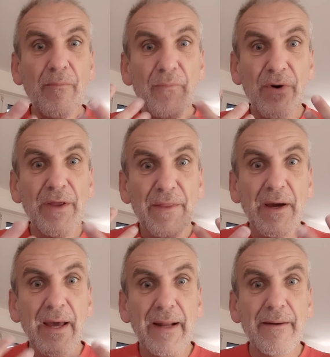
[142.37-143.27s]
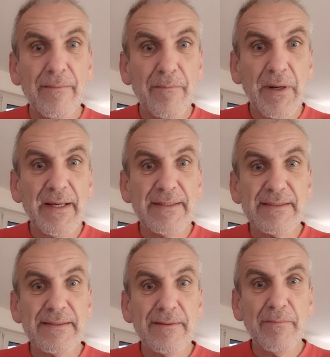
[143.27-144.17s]
breathe again?
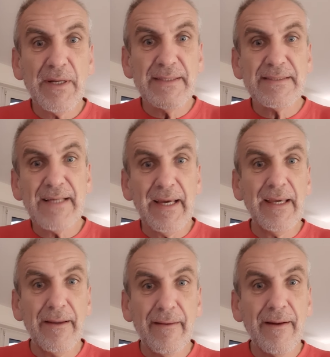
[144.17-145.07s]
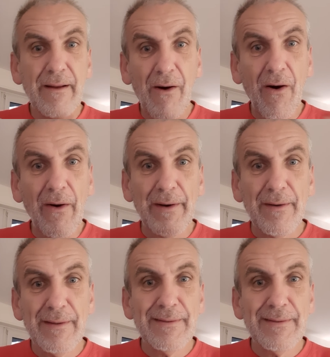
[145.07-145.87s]
Please say on.